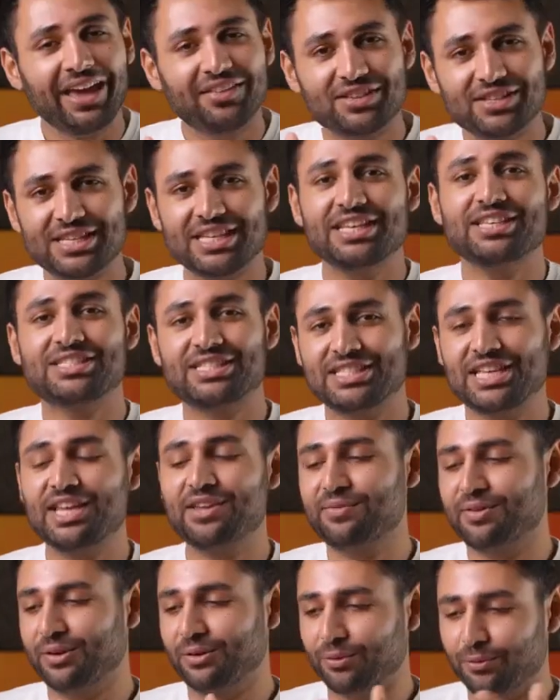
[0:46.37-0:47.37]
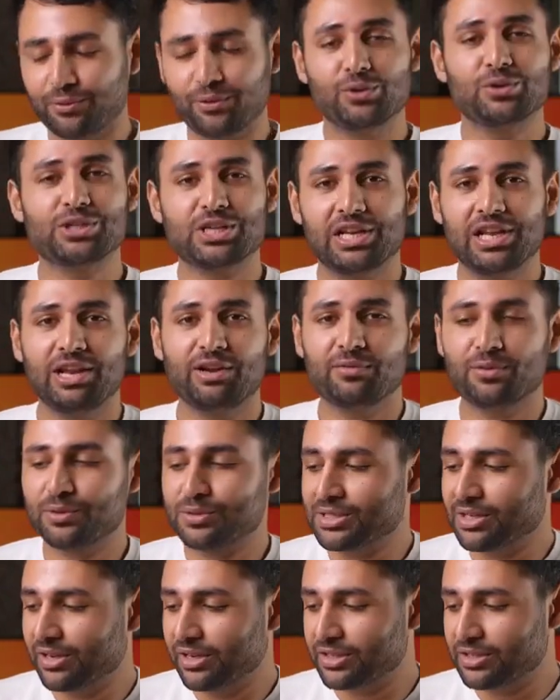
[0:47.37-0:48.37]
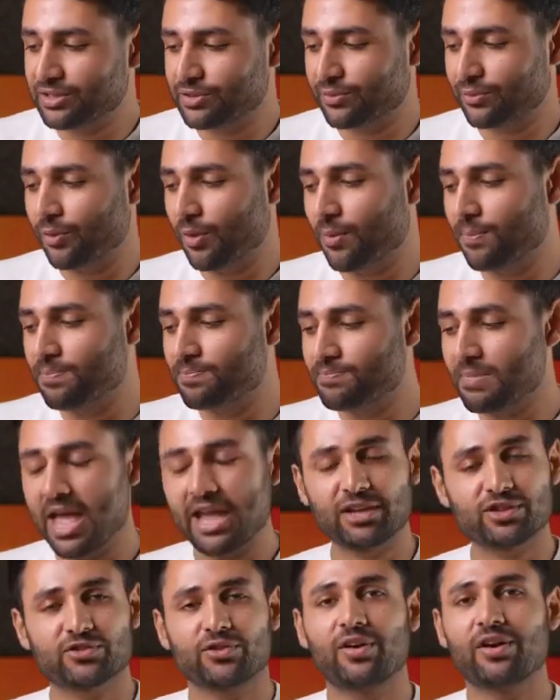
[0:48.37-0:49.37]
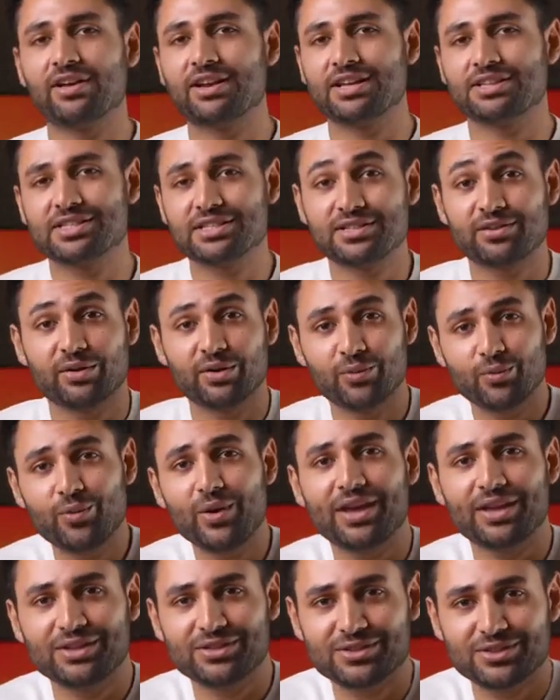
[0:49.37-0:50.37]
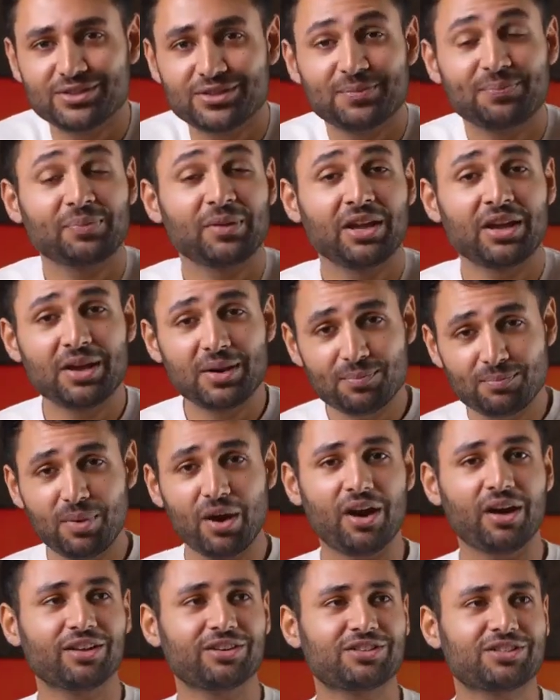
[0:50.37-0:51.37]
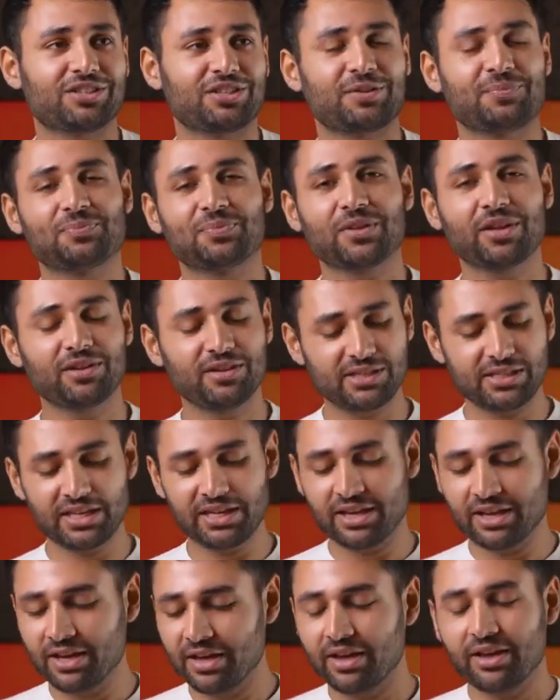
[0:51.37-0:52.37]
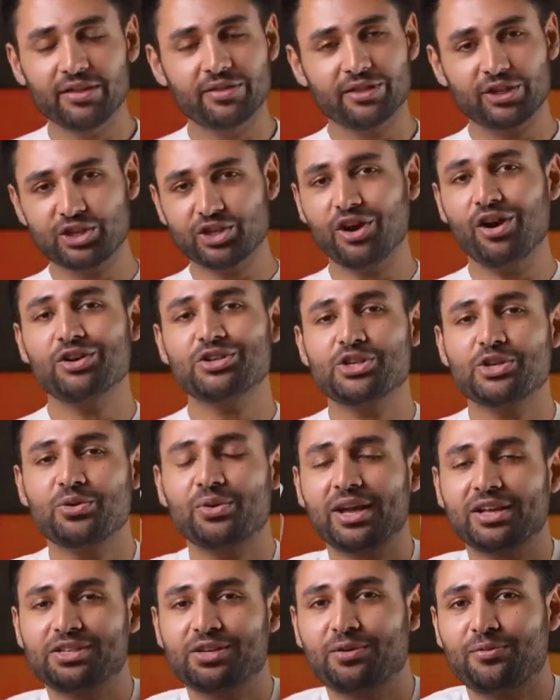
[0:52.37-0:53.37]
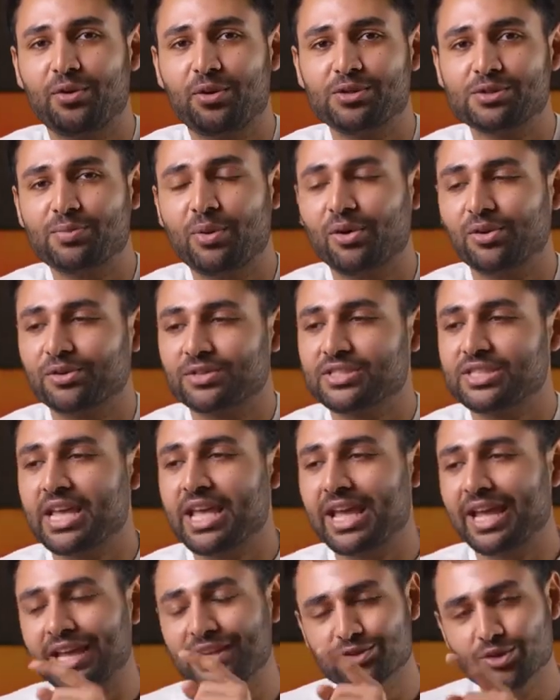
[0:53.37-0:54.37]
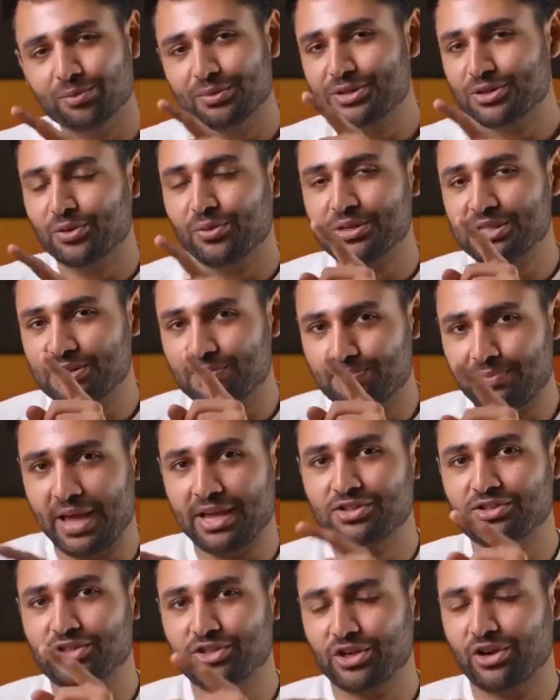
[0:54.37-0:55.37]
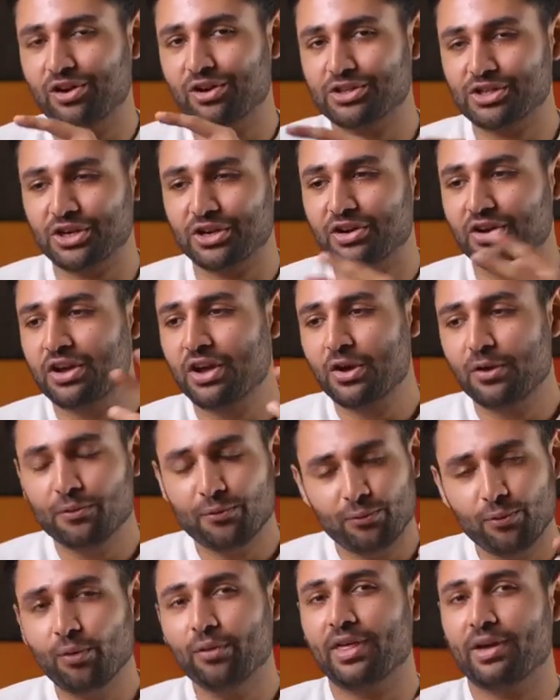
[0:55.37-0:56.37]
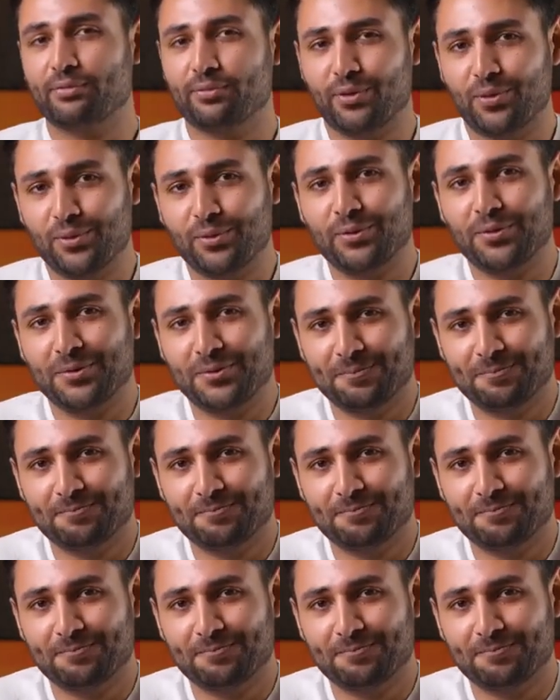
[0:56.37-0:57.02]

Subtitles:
and this is saving future landfill sites from extra unnecessary waste. But, see, the charger you get in a phone's box is almost always the best charger for that phone.